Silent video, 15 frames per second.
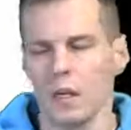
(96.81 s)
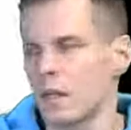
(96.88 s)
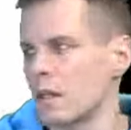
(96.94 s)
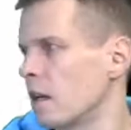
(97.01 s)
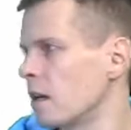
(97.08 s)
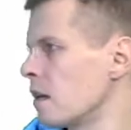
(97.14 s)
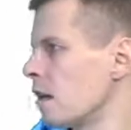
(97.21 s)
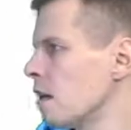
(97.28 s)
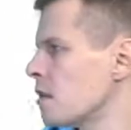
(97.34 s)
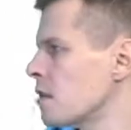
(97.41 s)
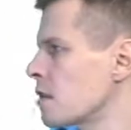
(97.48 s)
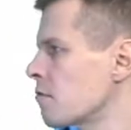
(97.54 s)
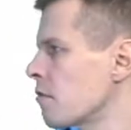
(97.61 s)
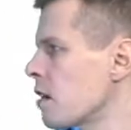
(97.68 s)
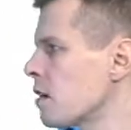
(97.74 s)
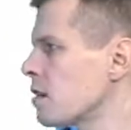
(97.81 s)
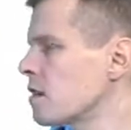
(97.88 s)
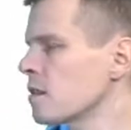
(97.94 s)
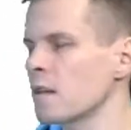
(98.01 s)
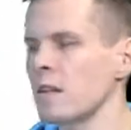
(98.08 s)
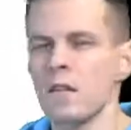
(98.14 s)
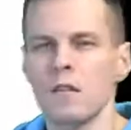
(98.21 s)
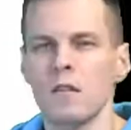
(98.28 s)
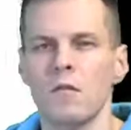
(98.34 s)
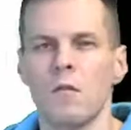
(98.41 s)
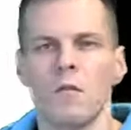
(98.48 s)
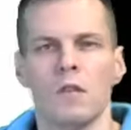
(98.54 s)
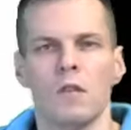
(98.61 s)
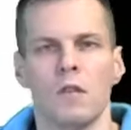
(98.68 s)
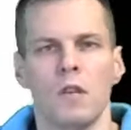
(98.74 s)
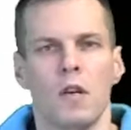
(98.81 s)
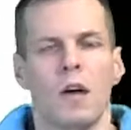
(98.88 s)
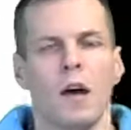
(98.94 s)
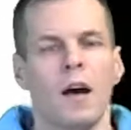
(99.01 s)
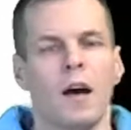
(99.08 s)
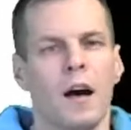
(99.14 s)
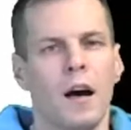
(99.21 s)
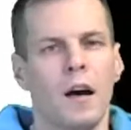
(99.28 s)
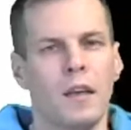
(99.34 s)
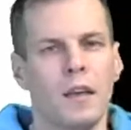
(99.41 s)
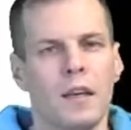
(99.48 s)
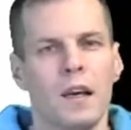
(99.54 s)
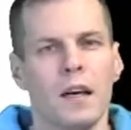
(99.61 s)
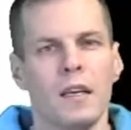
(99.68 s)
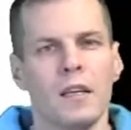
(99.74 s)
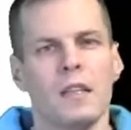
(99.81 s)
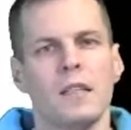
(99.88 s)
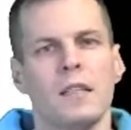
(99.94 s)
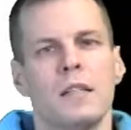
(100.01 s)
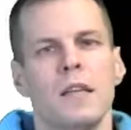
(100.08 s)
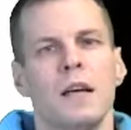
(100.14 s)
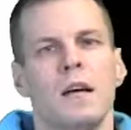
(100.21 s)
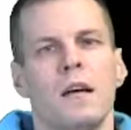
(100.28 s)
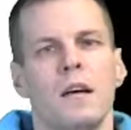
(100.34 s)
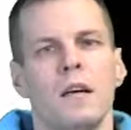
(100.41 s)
The strategy as a discourse idea is that